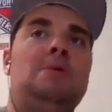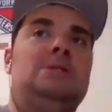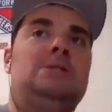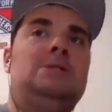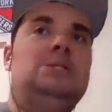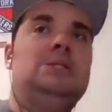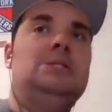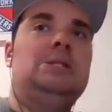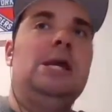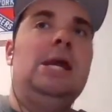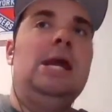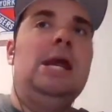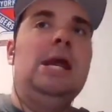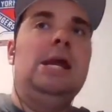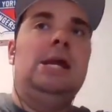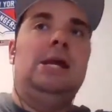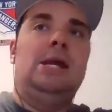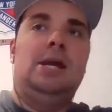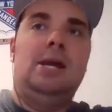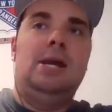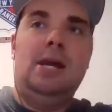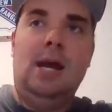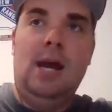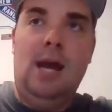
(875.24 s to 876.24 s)

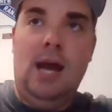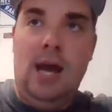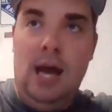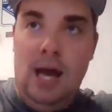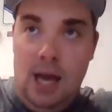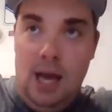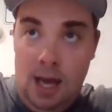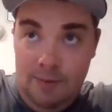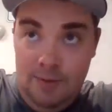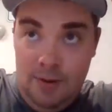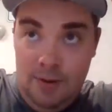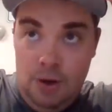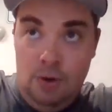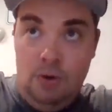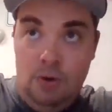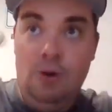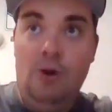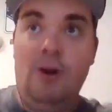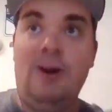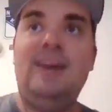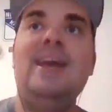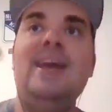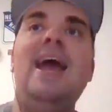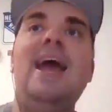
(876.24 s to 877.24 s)
mystique of the New
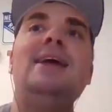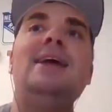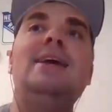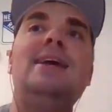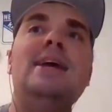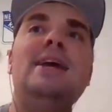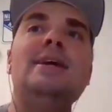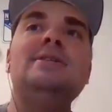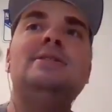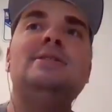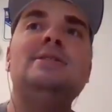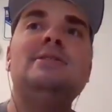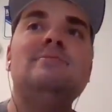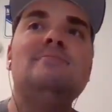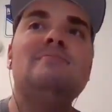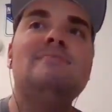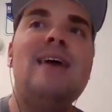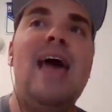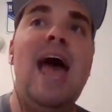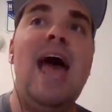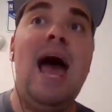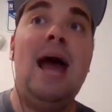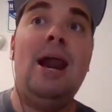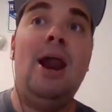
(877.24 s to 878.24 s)
York Yankees
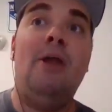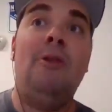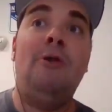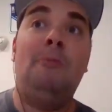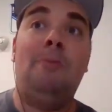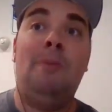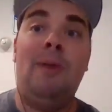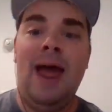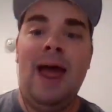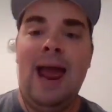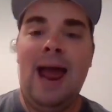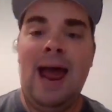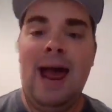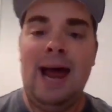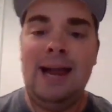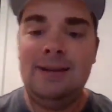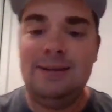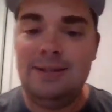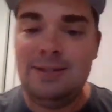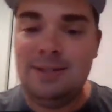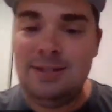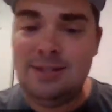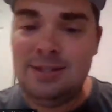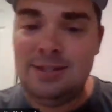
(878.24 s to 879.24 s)
had other
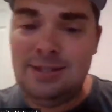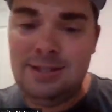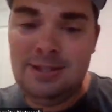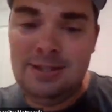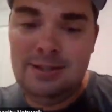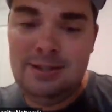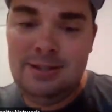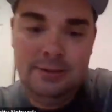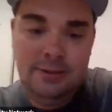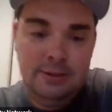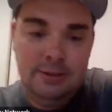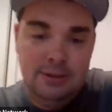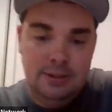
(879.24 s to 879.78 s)
plans.